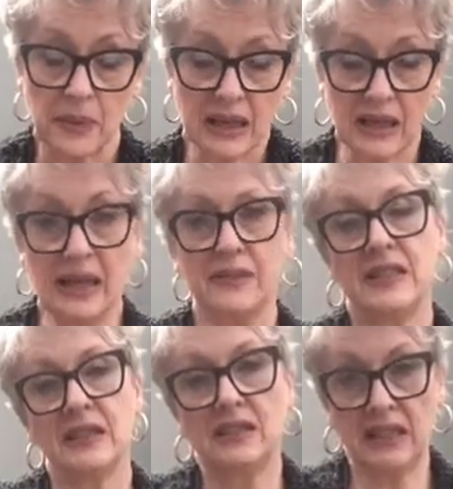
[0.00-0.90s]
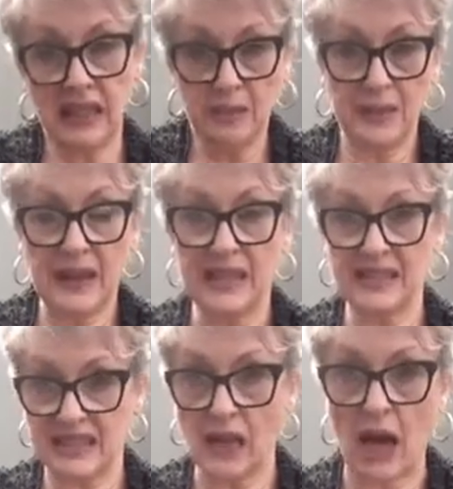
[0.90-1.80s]
lives deep
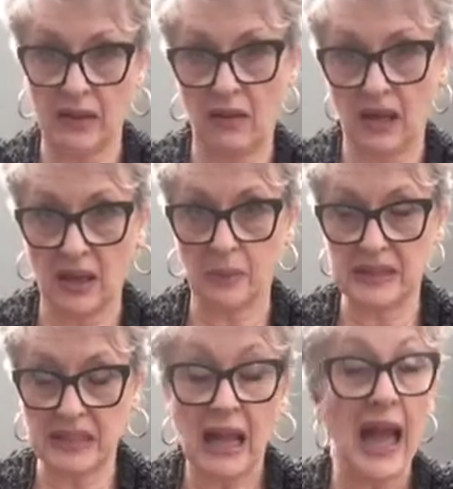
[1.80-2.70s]
inside the hips,